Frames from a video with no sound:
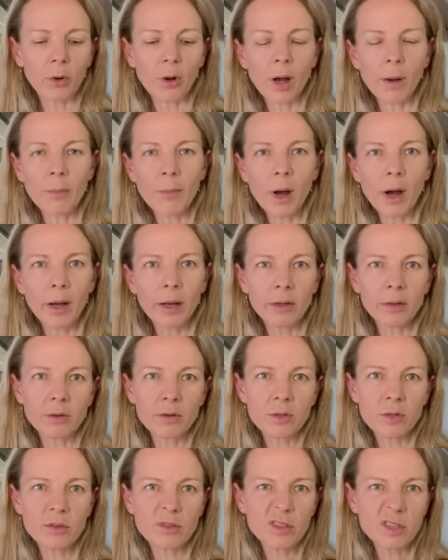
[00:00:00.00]
I might
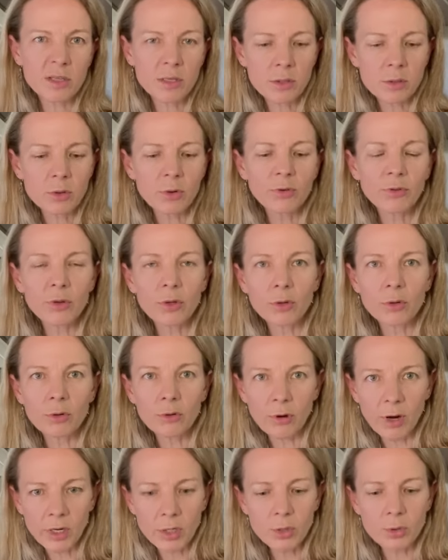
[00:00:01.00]
just do a few
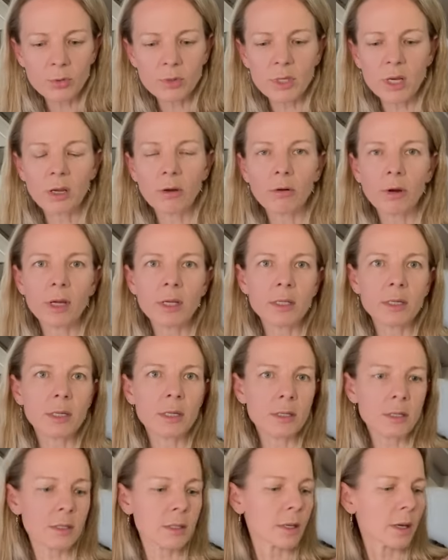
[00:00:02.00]
gradual
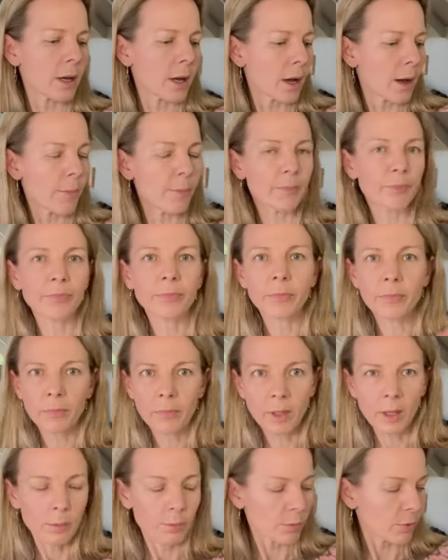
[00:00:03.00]
decreases
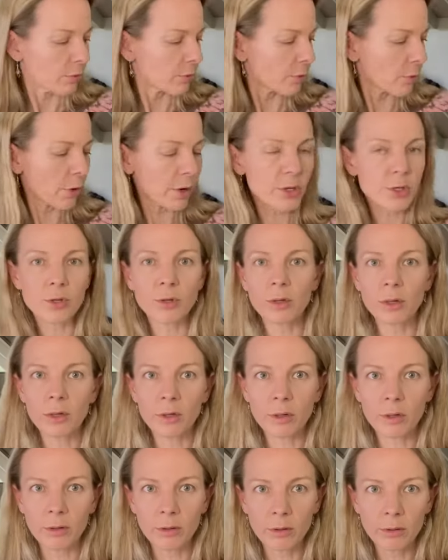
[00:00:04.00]
before I do
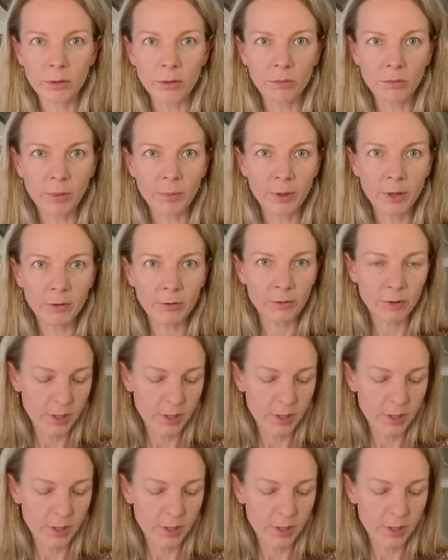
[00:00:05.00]
the ribbing for